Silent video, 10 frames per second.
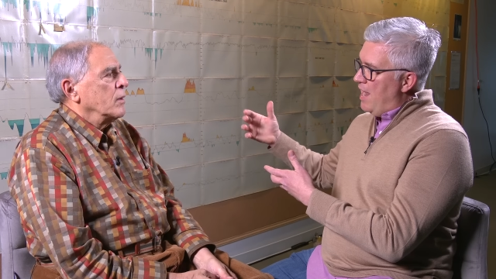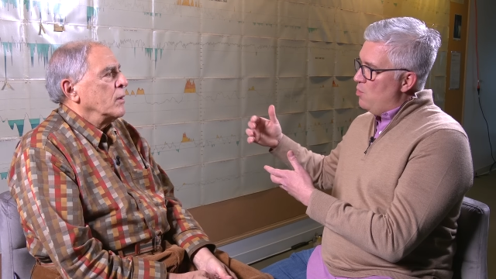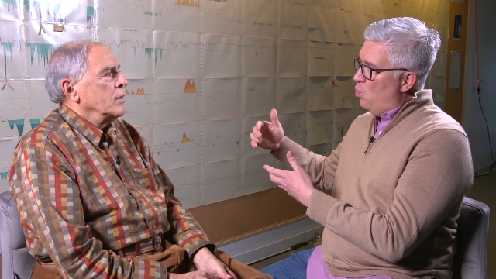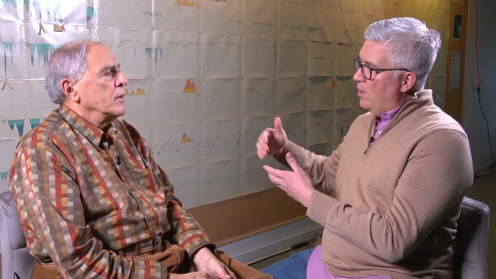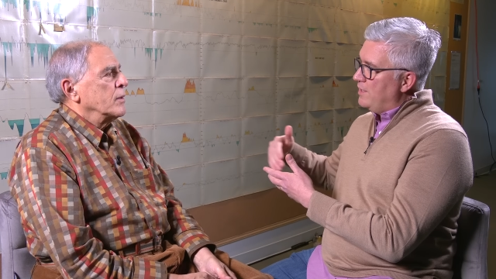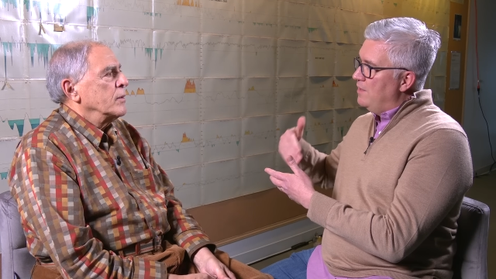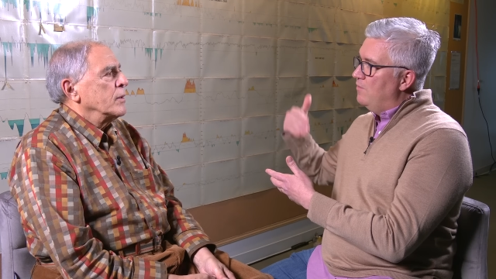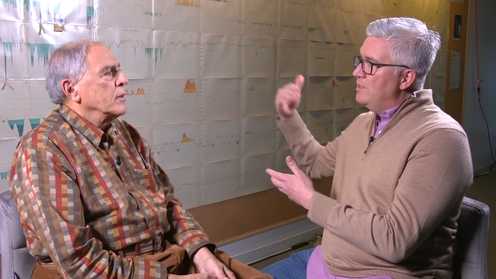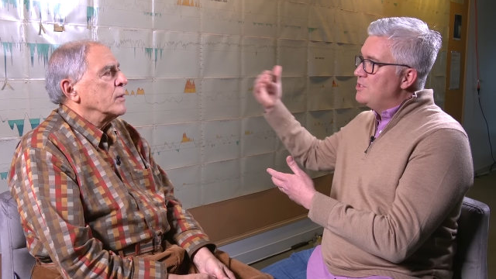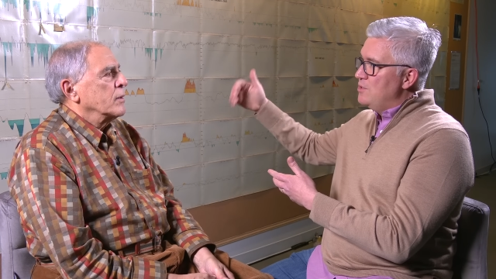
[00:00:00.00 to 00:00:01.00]
Speaker 1: and what
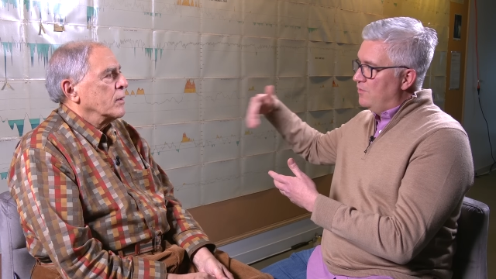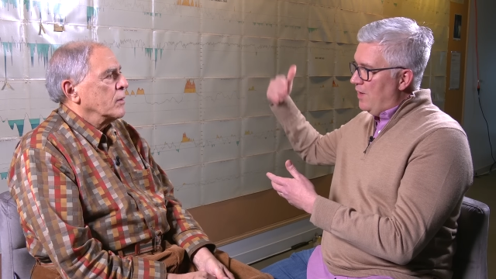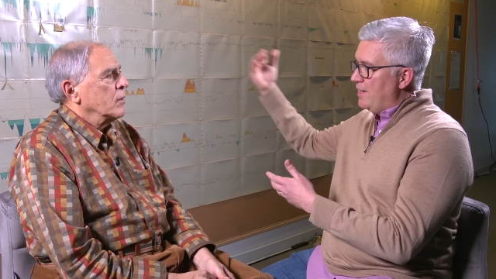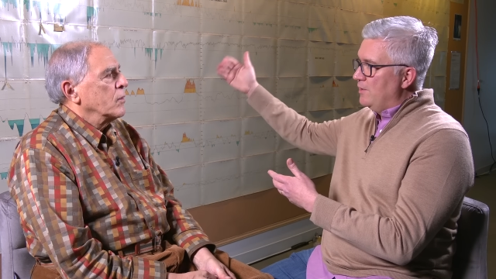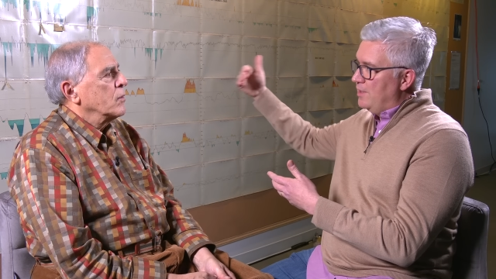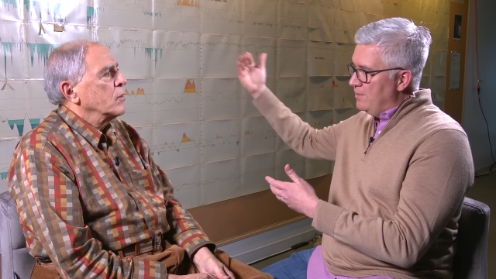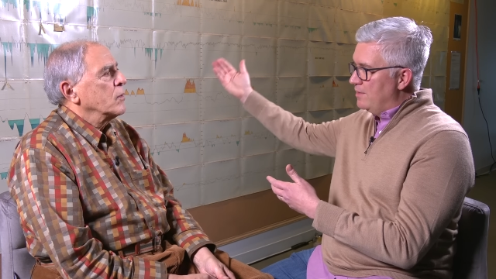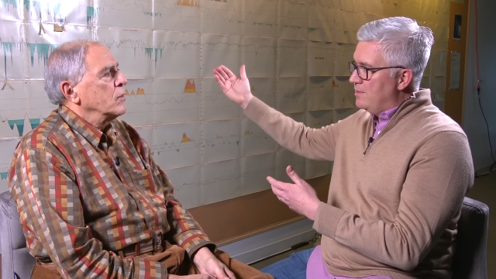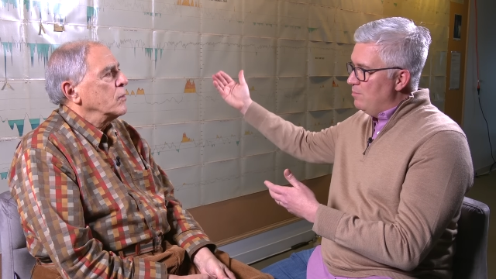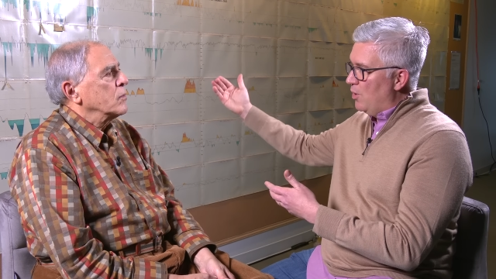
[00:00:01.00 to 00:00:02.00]
convinced you finally that
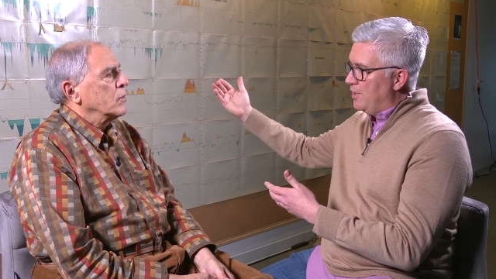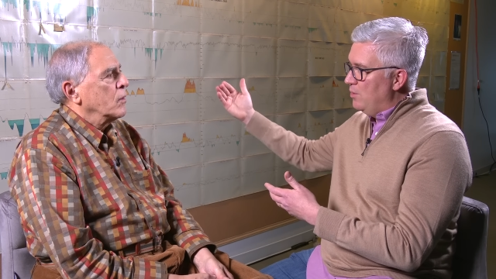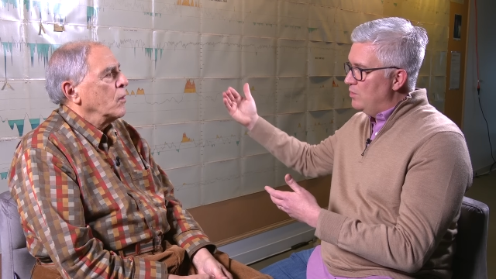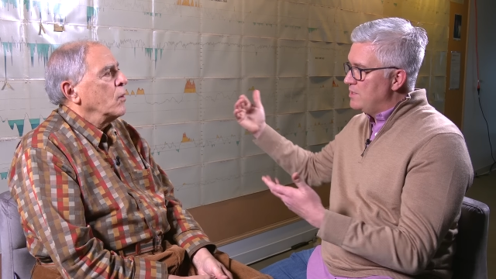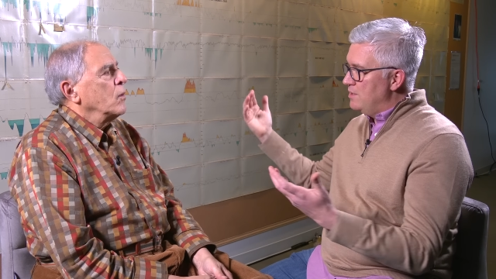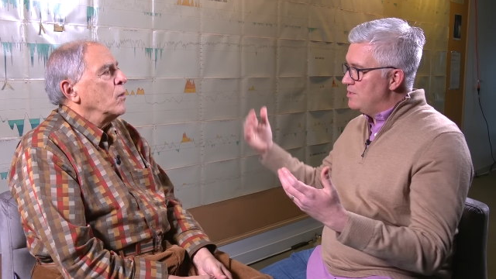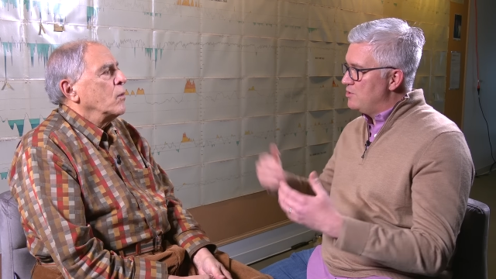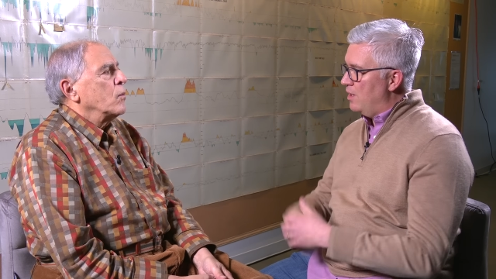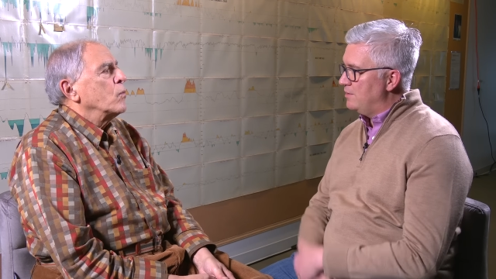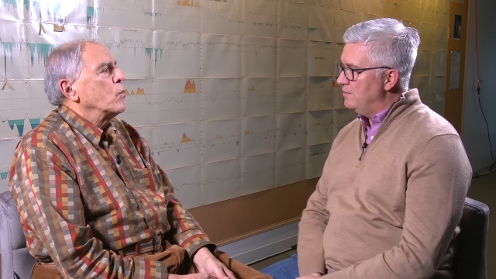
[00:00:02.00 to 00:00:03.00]
oh. the market was
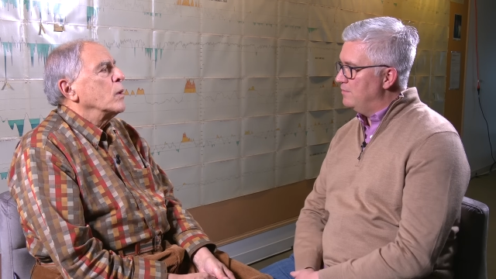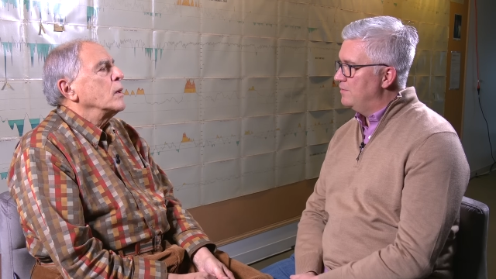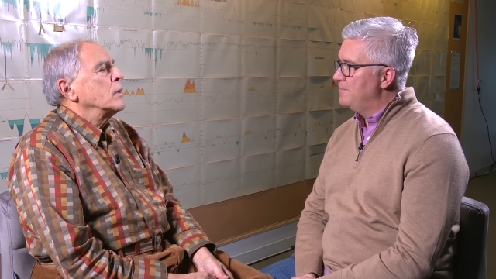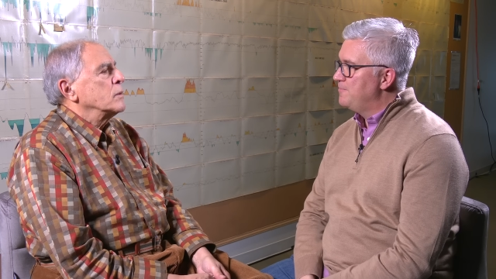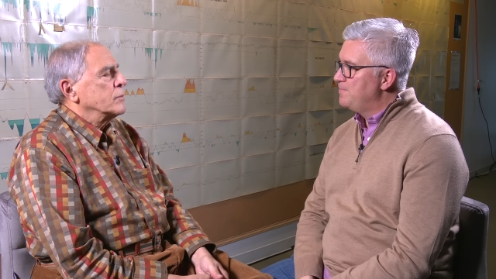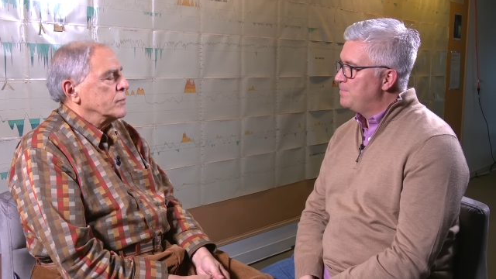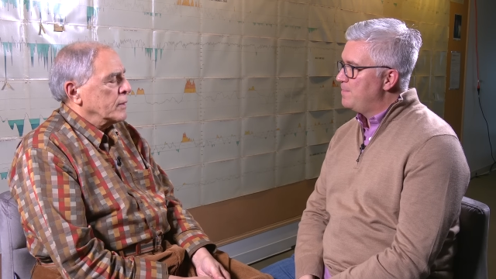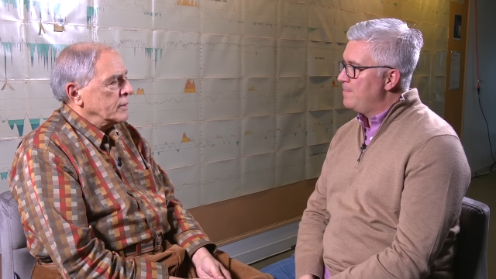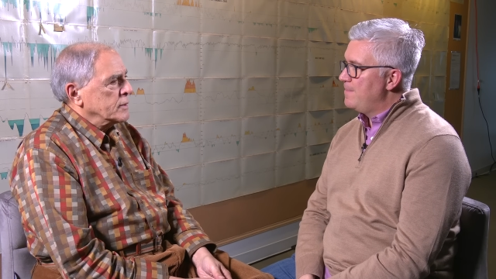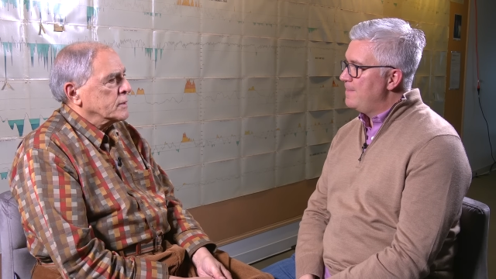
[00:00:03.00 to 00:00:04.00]
constructive.
Speaker 2: Well,
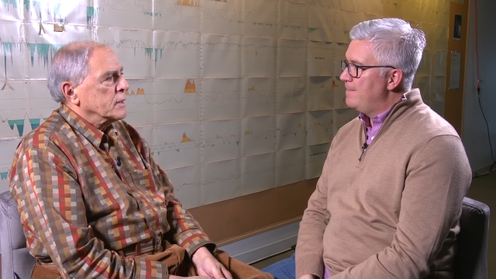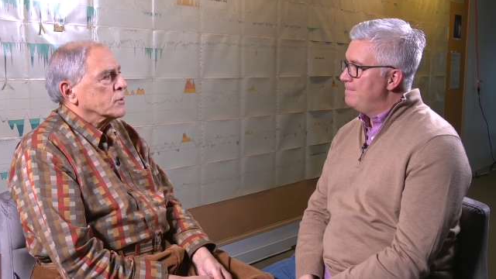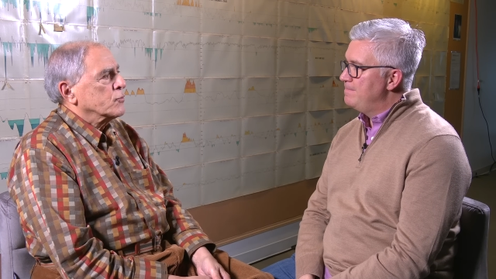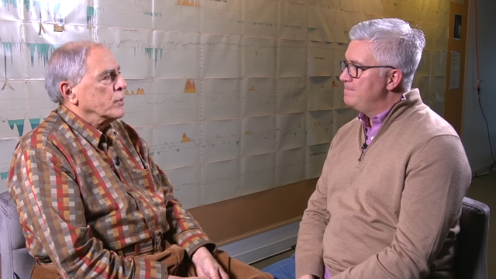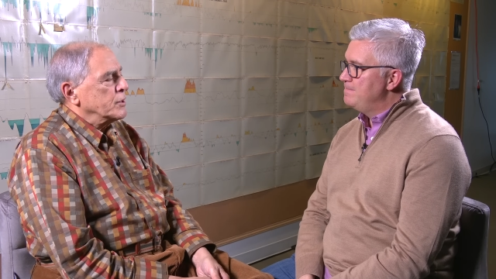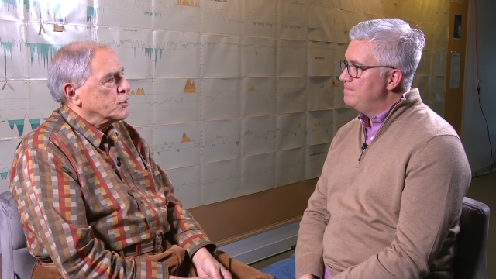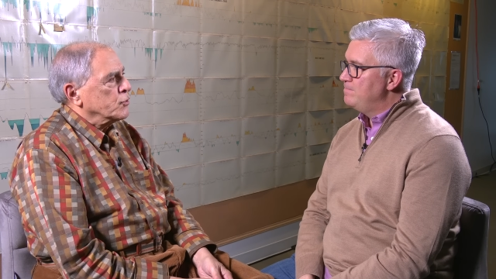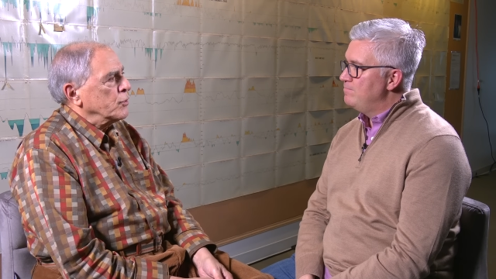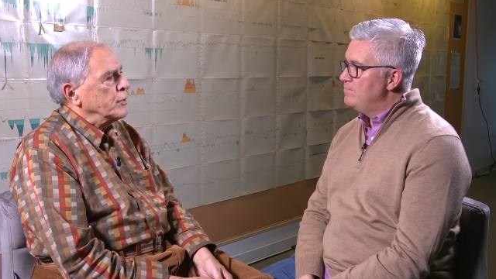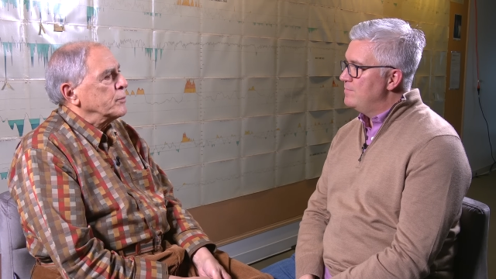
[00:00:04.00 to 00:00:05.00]
that's the great
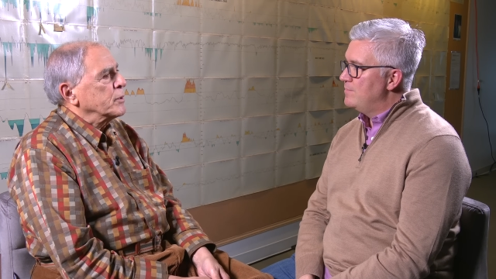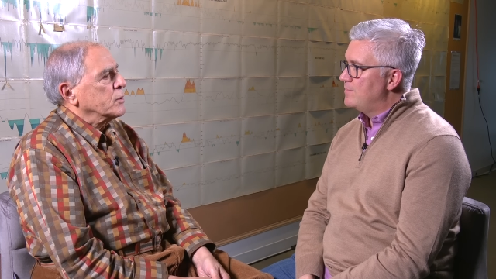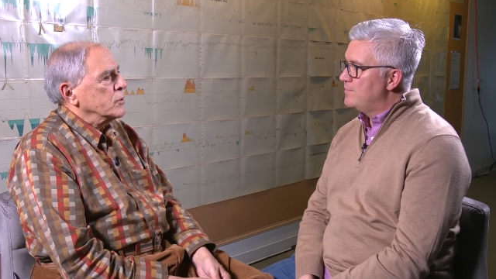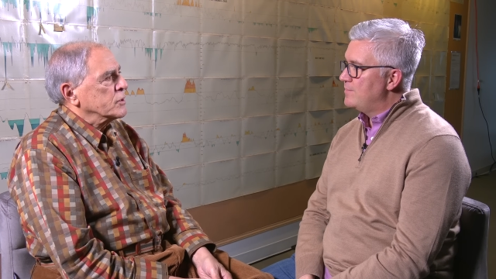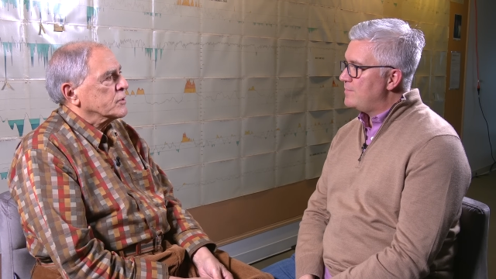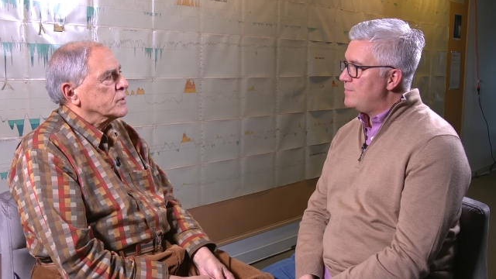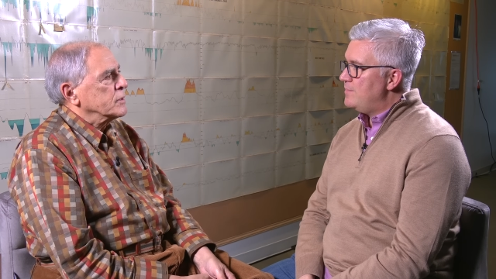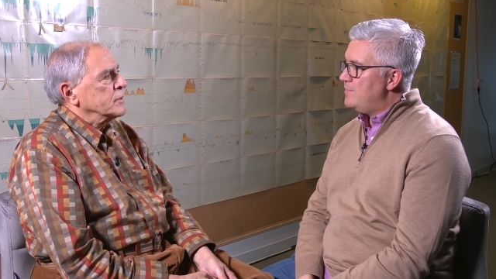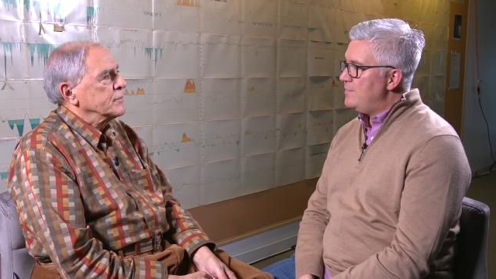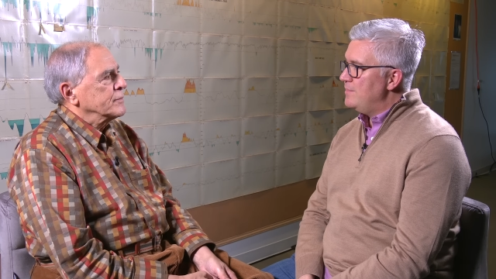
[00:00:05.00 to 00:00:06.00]
story because
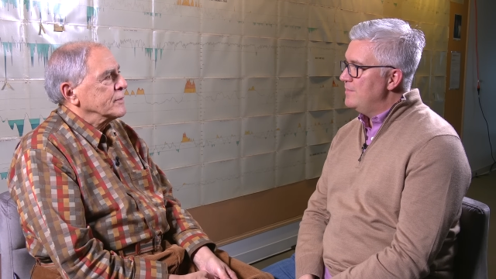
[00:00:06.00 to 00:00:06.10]
uh,